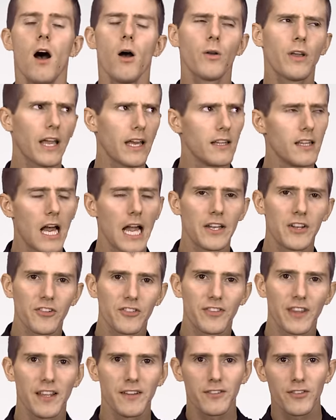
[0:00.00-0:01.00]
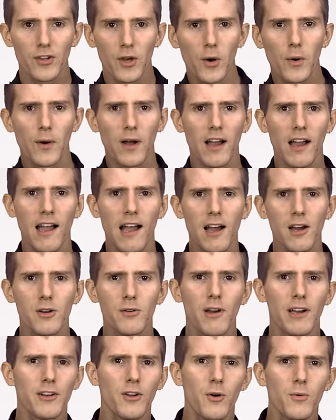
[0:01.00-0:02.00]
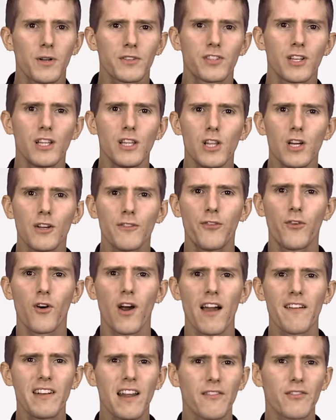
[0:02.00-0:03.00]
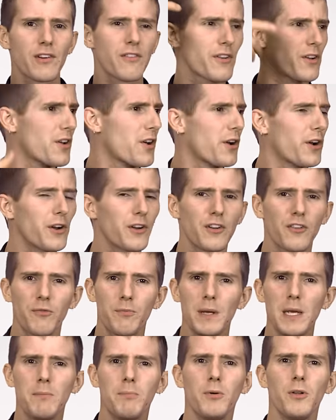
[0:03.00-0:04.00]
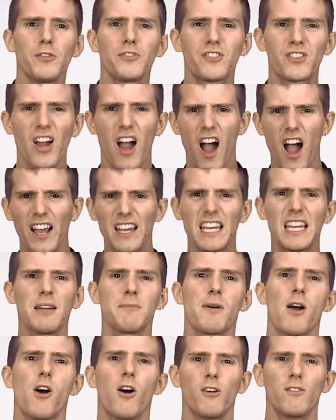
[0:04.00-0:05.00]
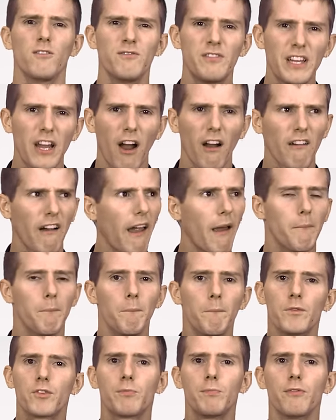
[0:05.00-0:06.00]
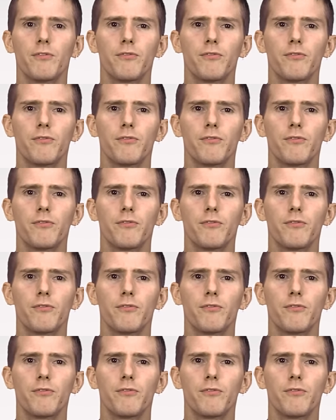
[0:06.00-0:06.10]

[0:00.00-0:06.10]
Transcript: Okay, Linus, then, so how do I know what to look for? I've never even heard of people talking about VRMs